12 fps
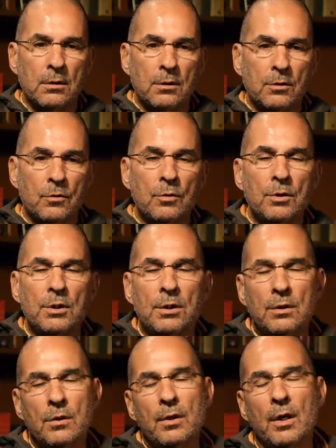unity
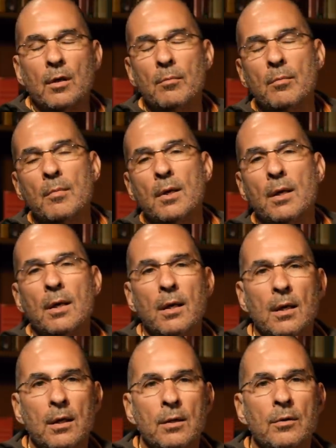in them
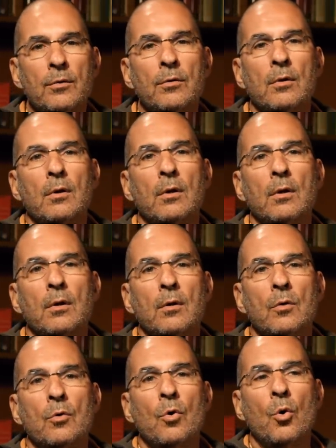and
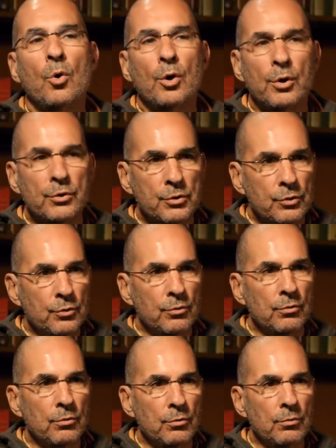cause
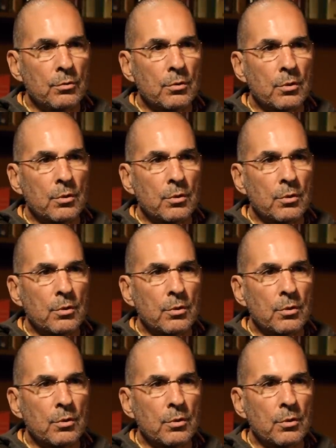to